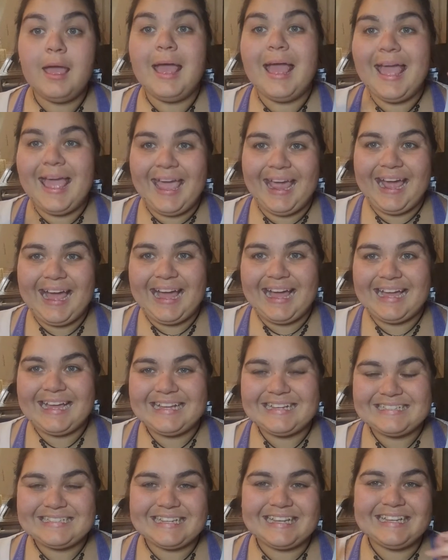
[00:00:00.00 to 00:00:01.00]
Hey
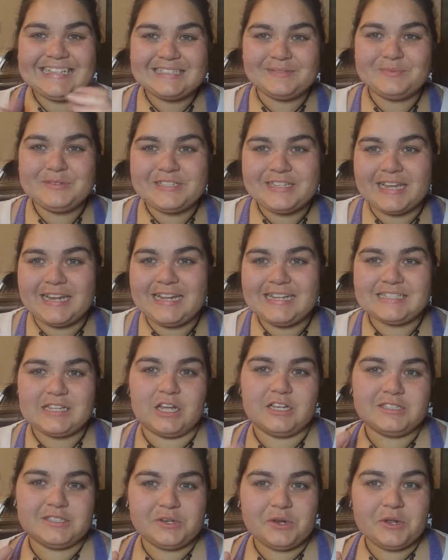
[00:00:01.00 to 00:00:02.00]
guys, it's Mercedes,
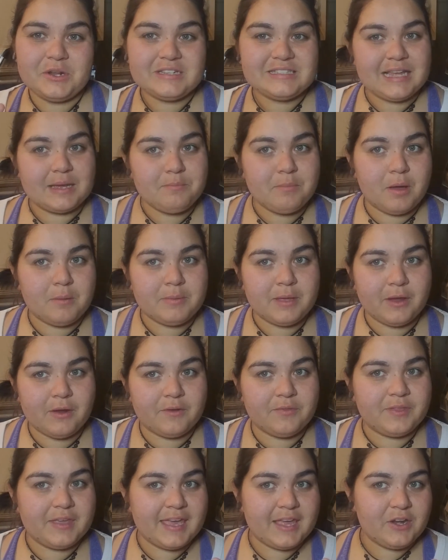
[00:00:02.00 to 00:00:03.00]
also known as that mom here on
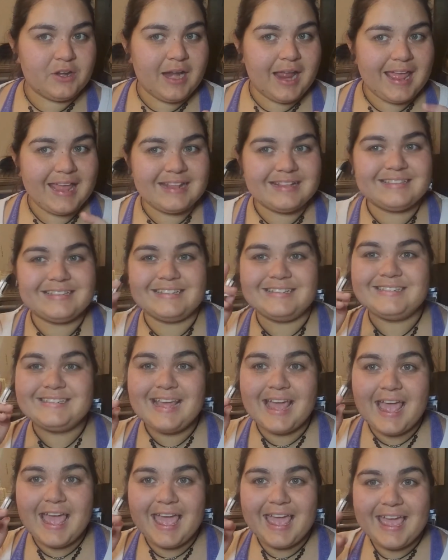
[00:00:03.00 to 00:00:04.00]
the internet, and
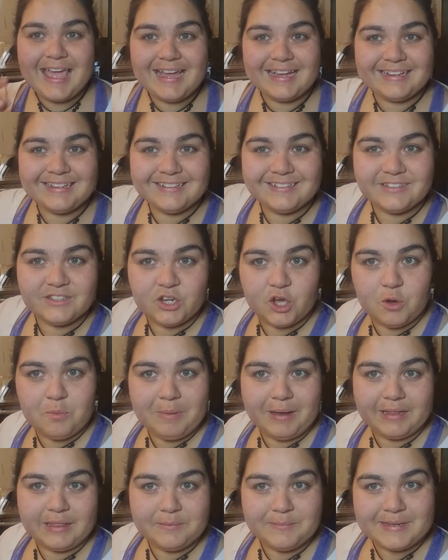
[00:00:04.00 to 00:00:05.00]
today, don't
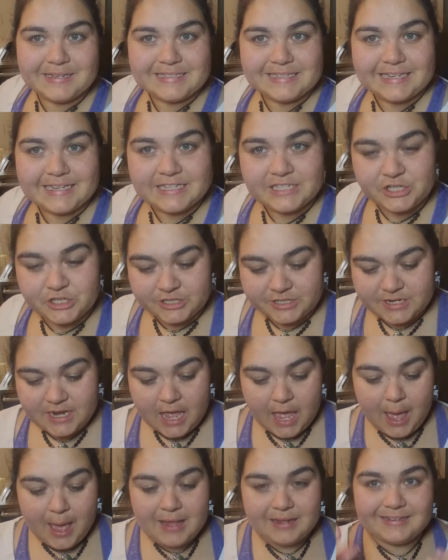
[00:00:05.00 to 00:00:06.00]
mind the messy kitchen,
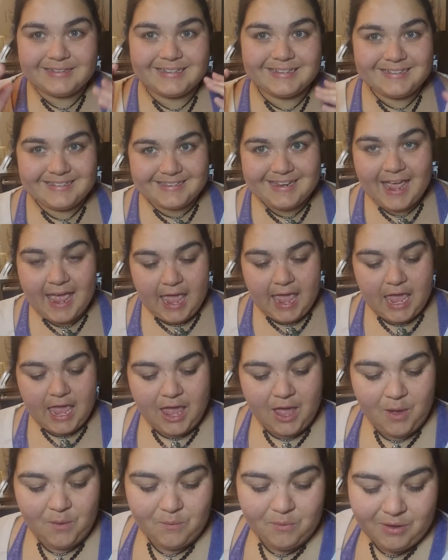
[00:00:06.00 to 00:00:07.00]

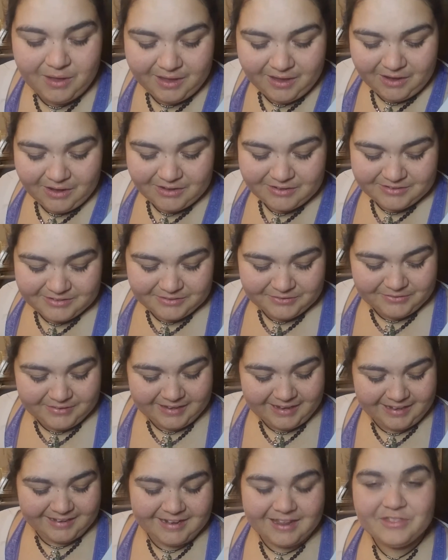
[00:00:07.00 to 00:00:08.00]
today we are
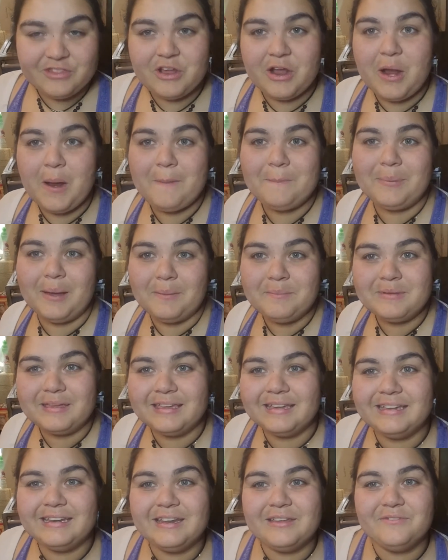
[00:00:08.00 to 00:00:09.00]
doing another
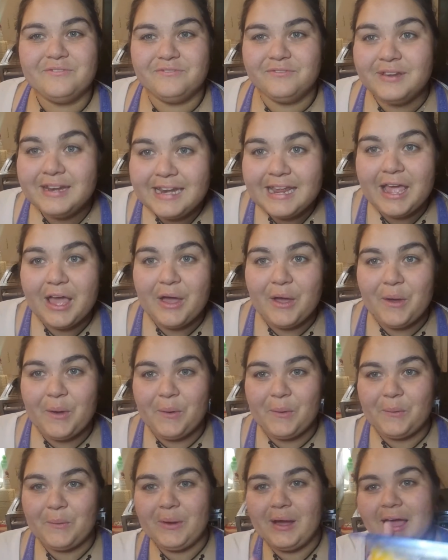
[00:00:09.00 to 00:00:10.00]
pumpkin
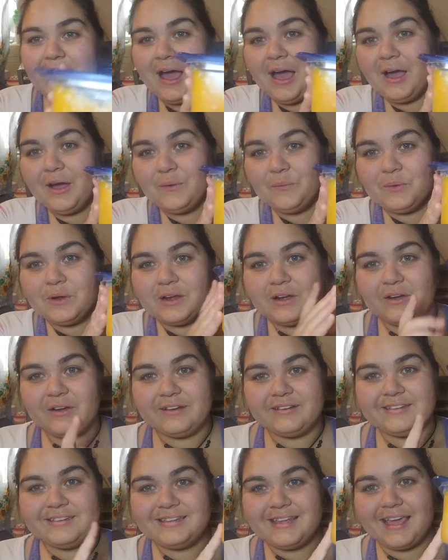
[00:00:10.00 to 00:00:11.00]
video. We're
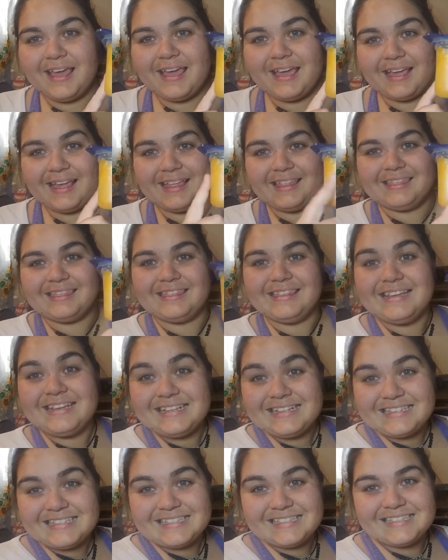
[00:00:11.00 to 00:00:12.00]
going to take
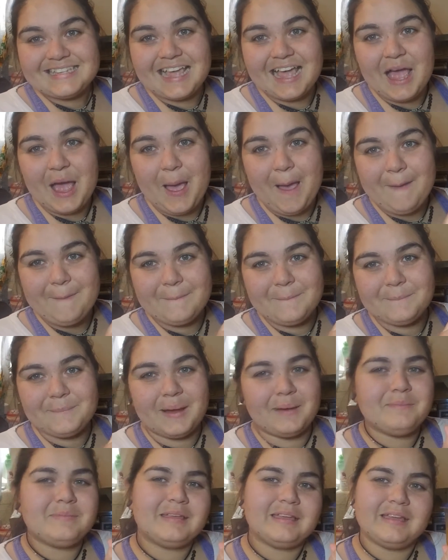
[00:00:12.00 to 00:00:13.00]
this
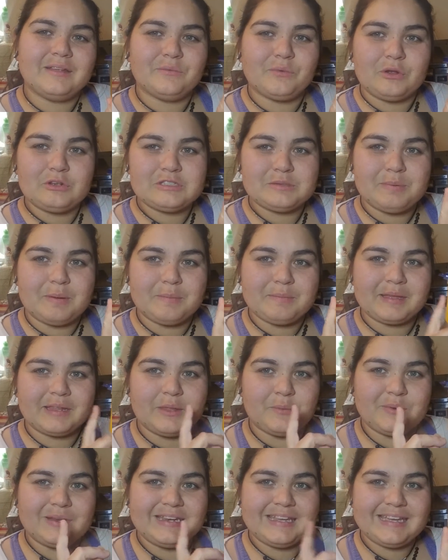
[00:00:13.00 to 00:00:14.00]
pumpkin, roasted pumpkin
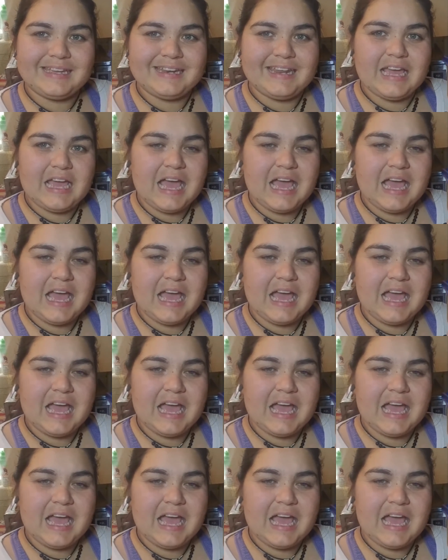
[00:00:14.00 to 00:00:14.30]
that we did